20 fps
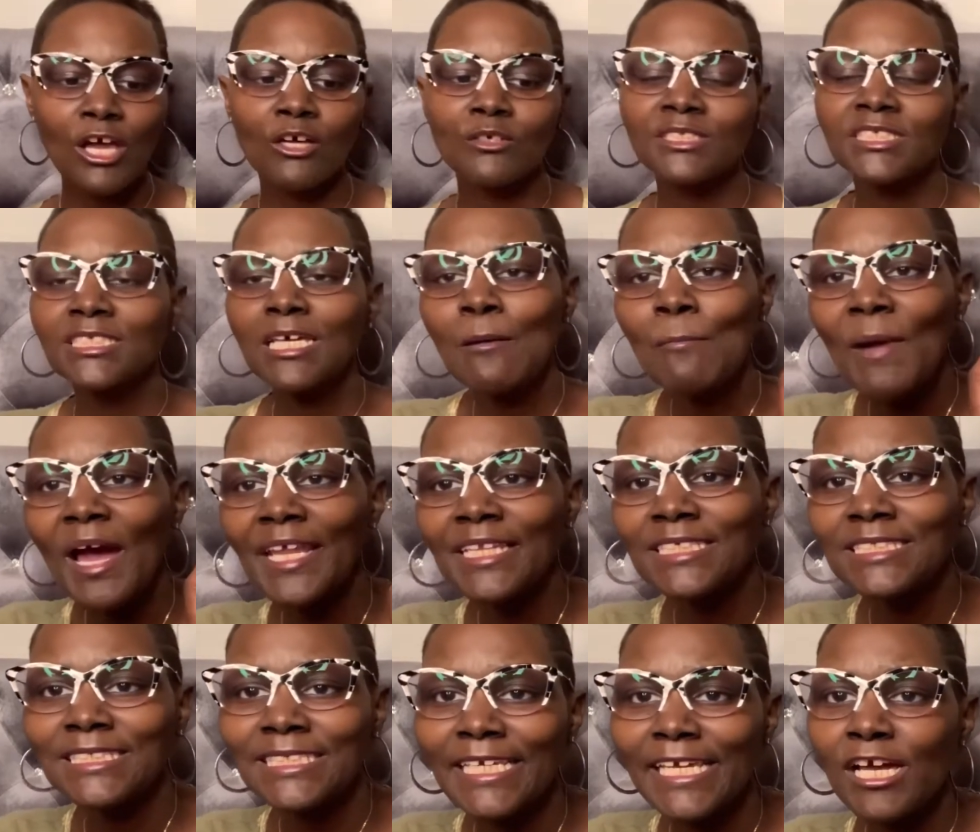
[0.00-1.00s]
Somebody
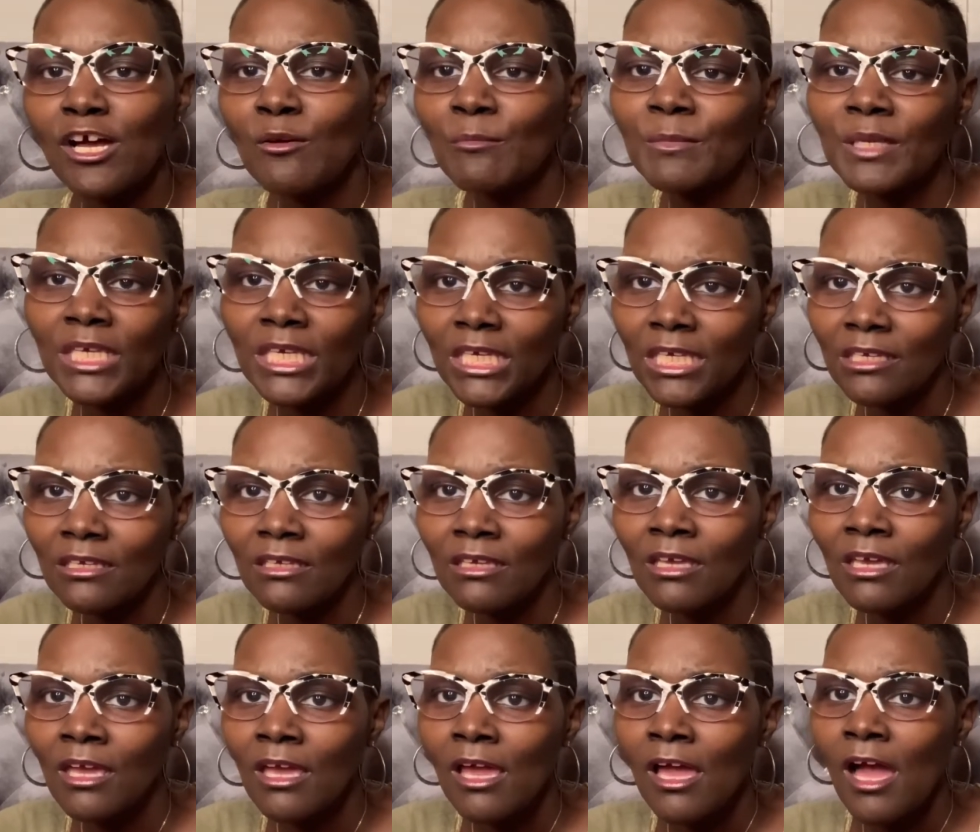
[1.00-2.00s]
tell me
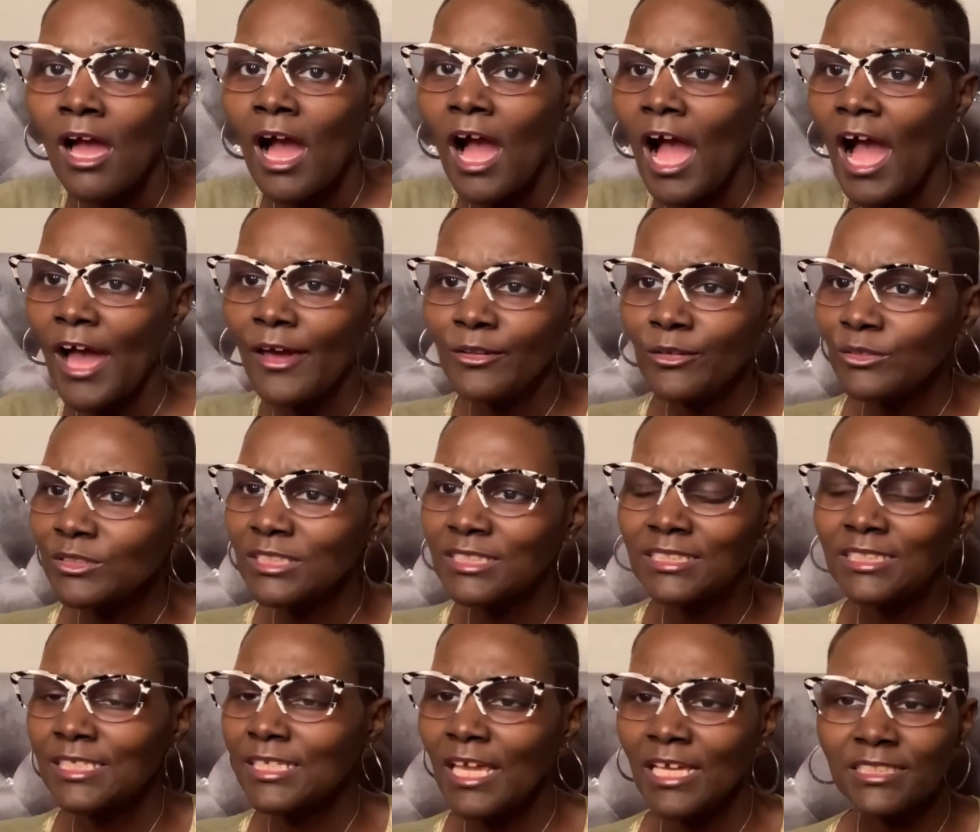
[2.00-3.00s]
how do, does
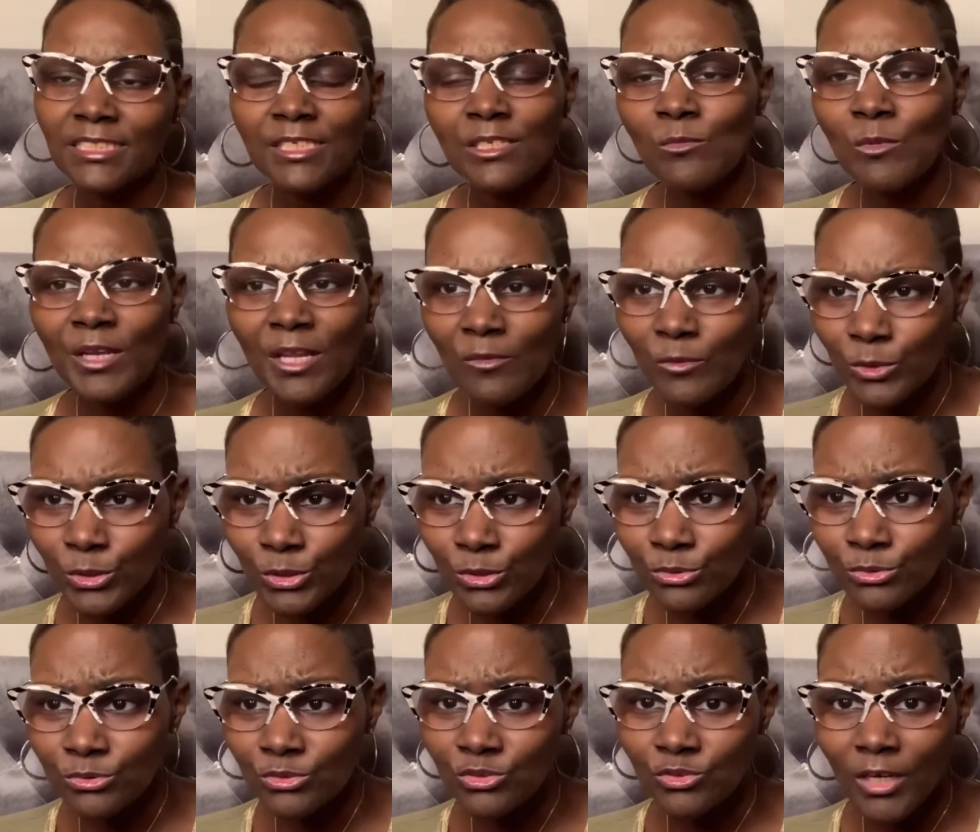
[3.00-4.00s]
any, has anyone ever
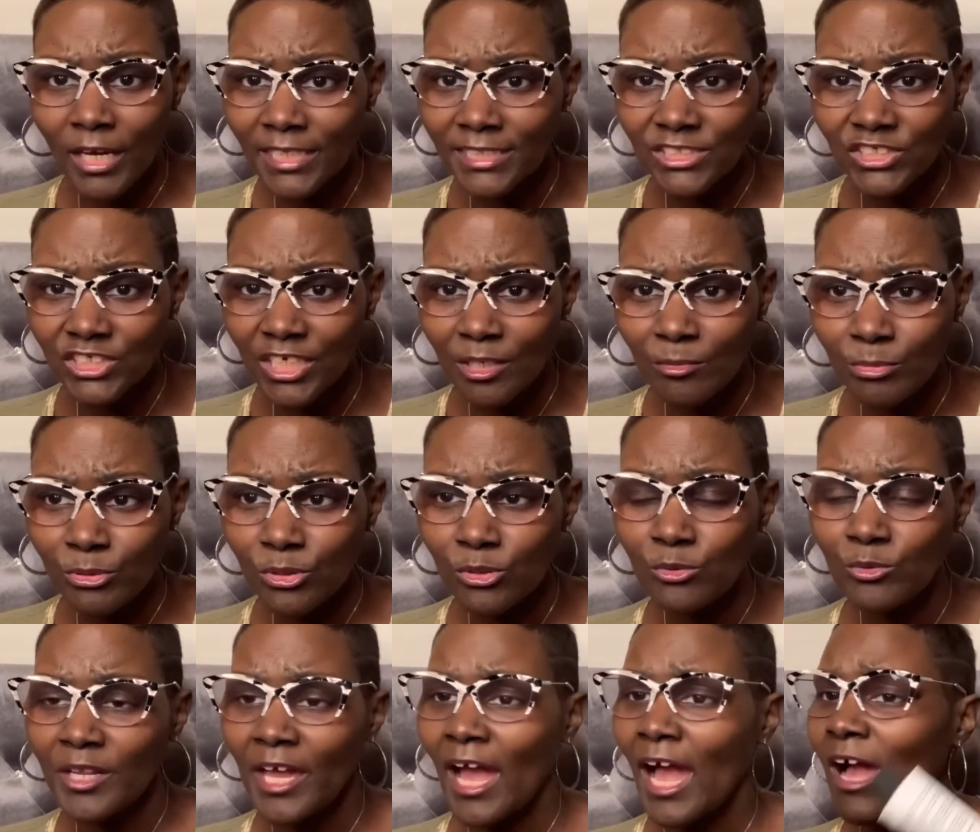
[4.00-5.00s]
used dry shampoo?
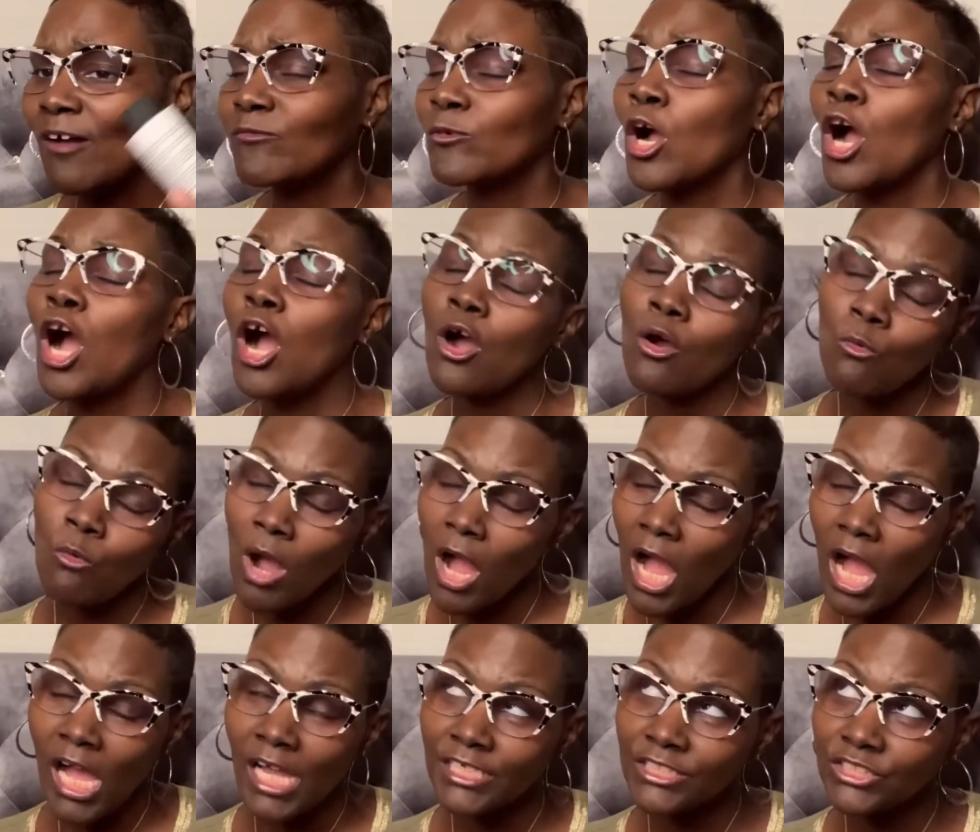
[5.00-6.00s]
Now I've
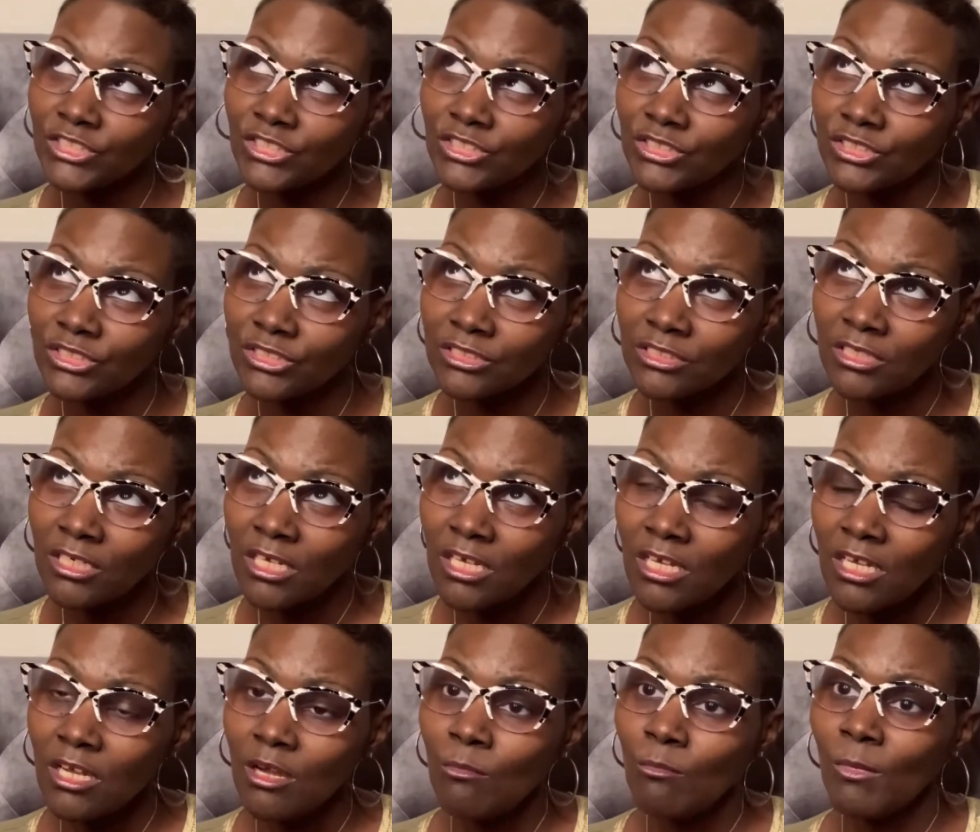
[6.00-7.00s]
co-washed
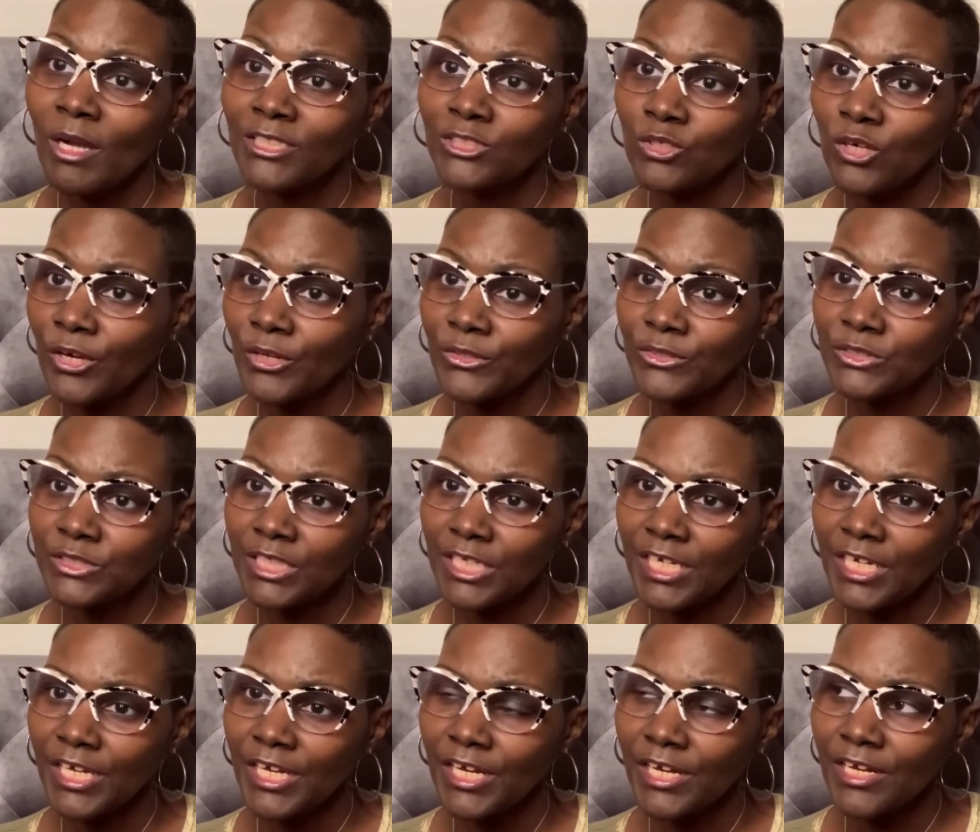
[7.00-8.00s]
my daughter's
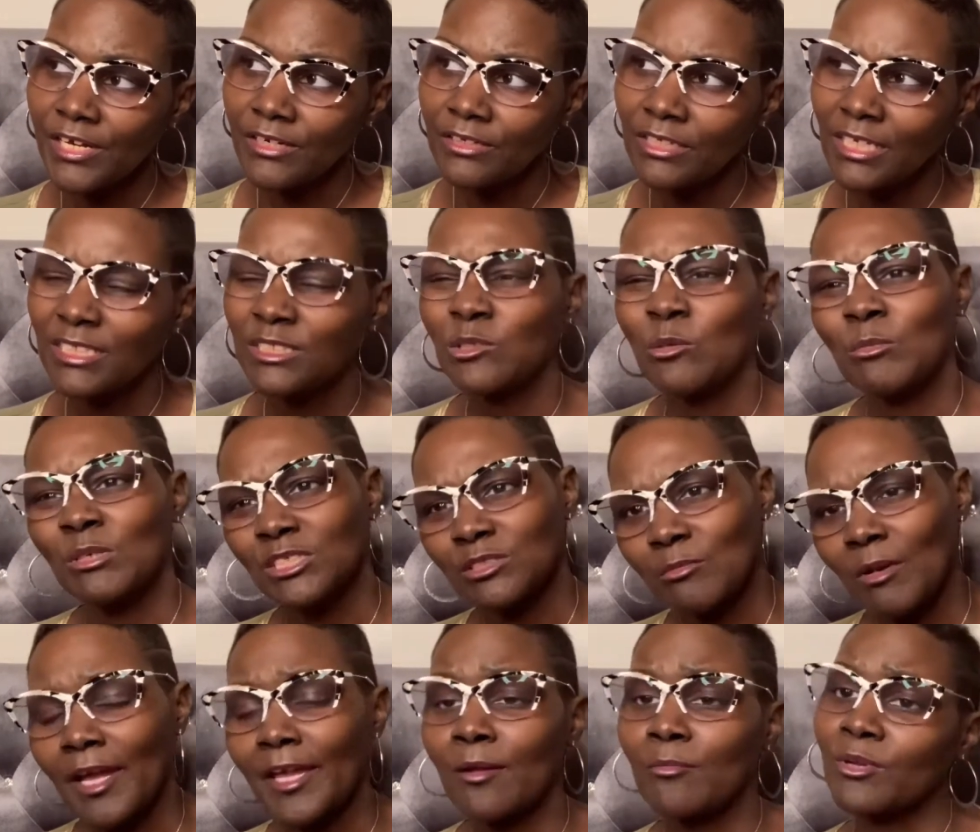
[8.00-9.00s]
hair, not so much my
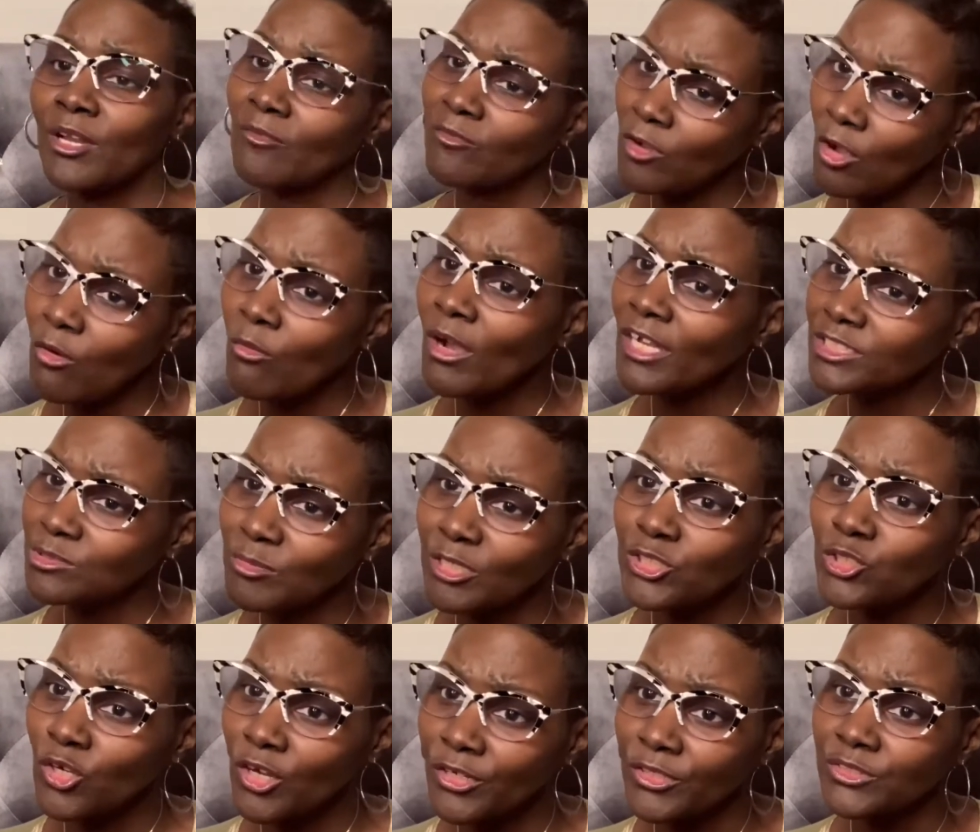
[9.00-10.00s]
hair, but I've co-washed my
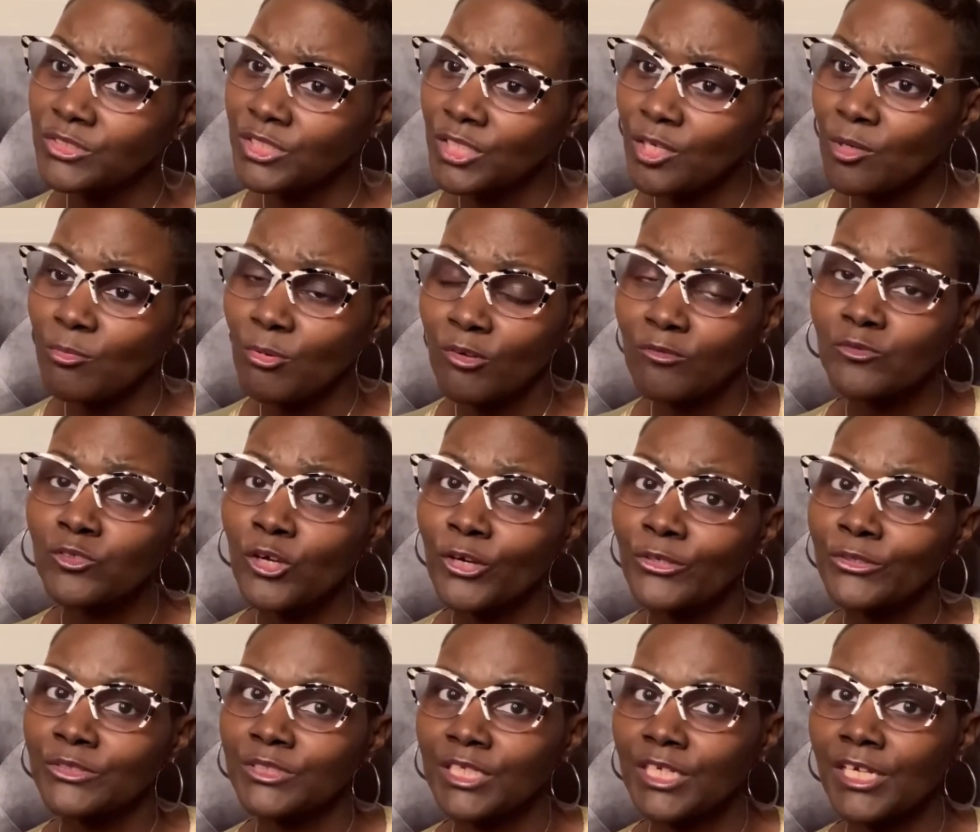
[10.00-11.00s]
daughter's hair, both
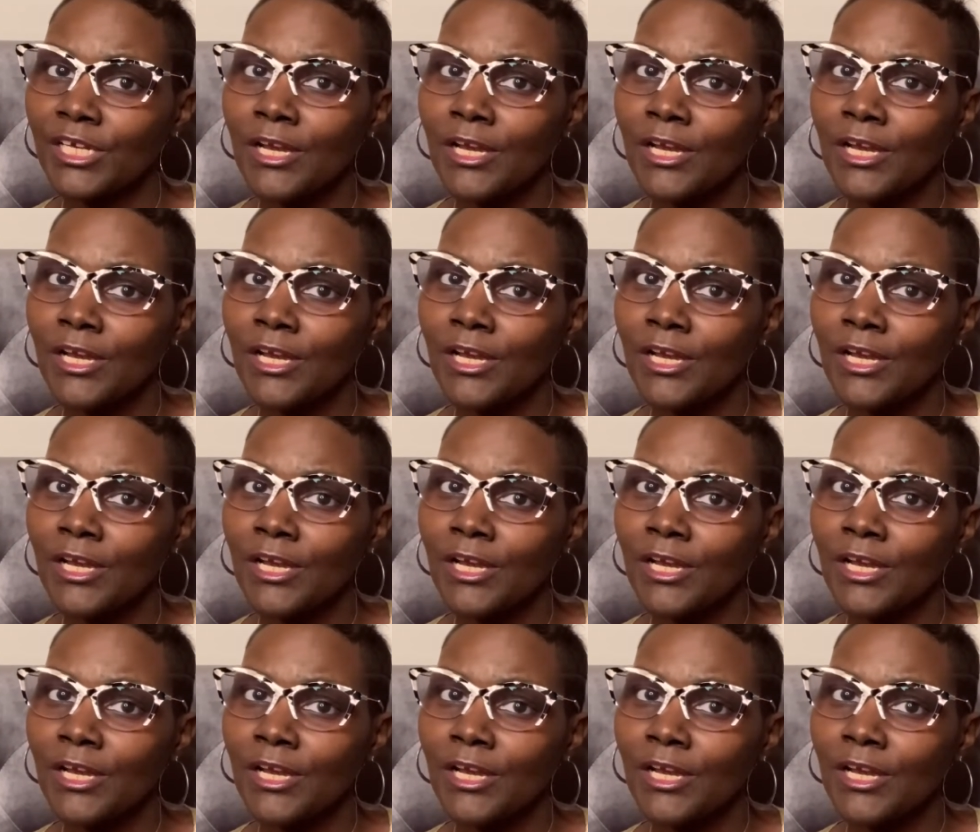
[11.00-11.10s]
daughters' hair.